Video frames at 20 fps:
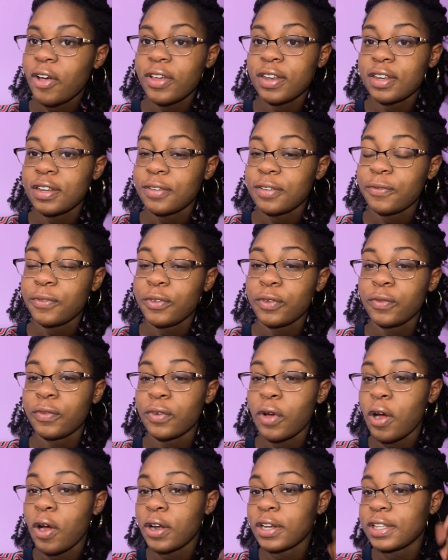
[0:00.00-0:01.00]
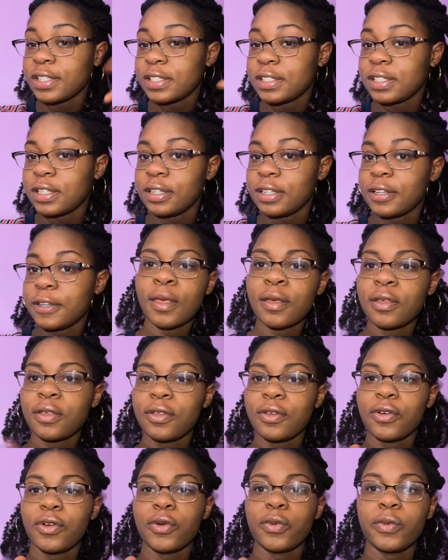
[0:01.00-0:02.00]
And if you've already seen it,
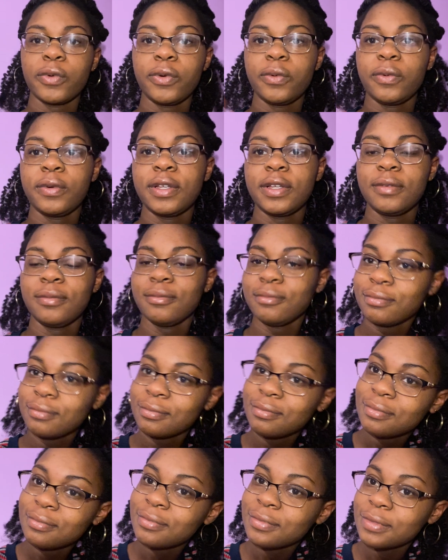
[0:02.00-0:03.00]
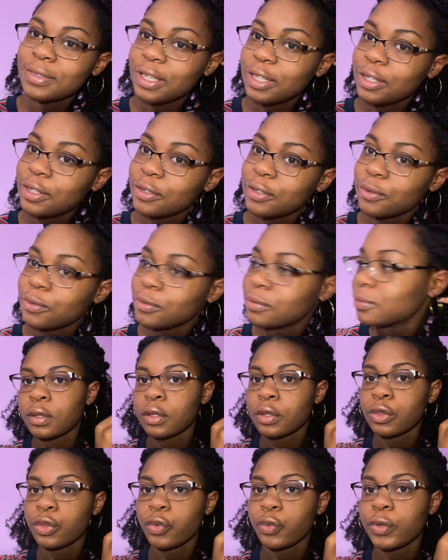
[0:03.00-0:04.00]
you're a real one. Thank you.
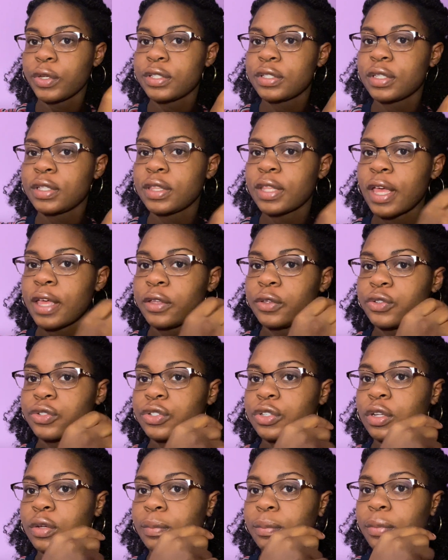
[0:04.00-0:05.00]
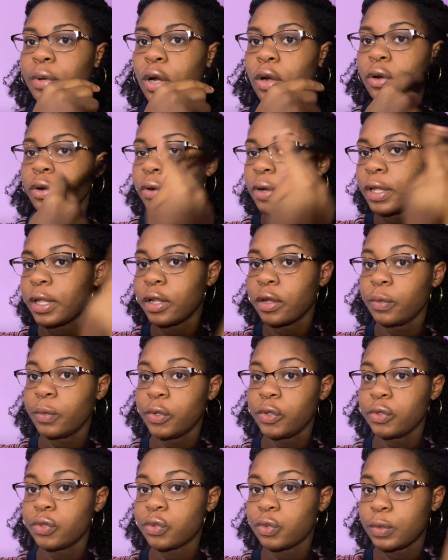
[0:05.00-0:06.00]
The reason that you shouldn't borrow hair when
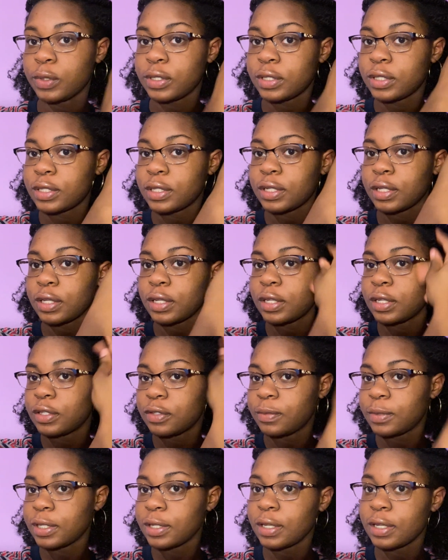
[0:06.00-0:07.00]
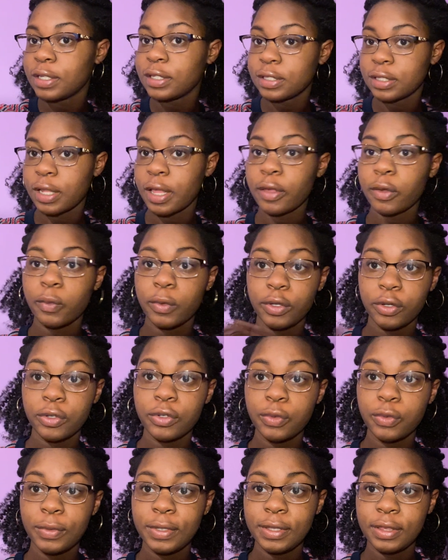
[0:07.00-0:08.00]
you twist it is because when you're
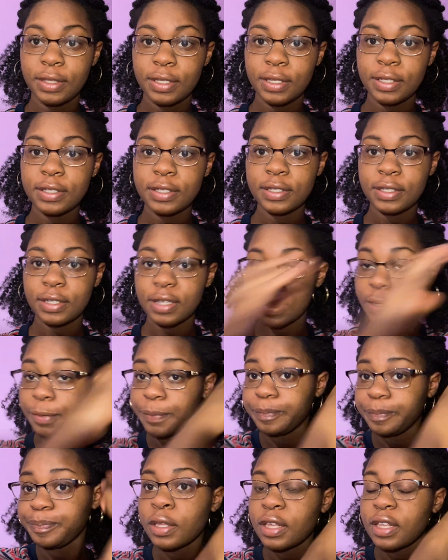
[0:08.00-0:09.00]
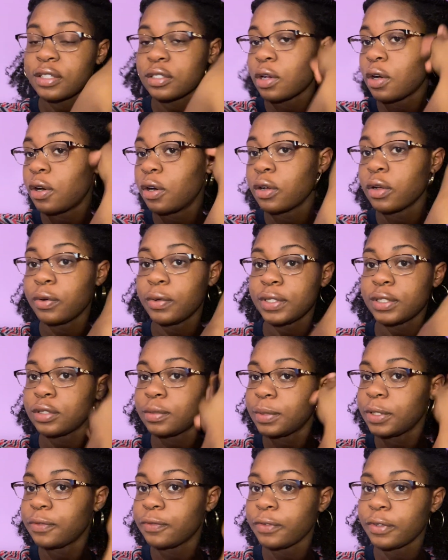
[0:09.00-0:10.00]
doing this step, it's all going to be
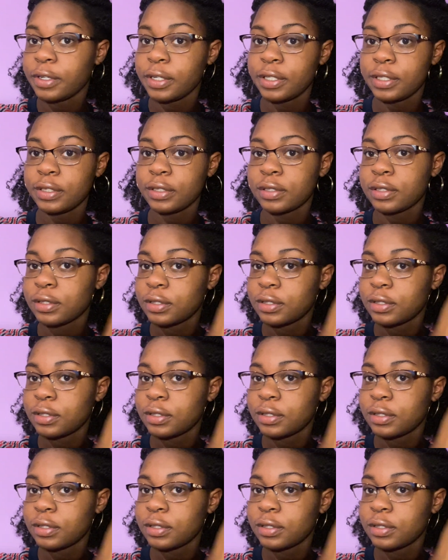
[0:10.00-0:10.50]
frizz.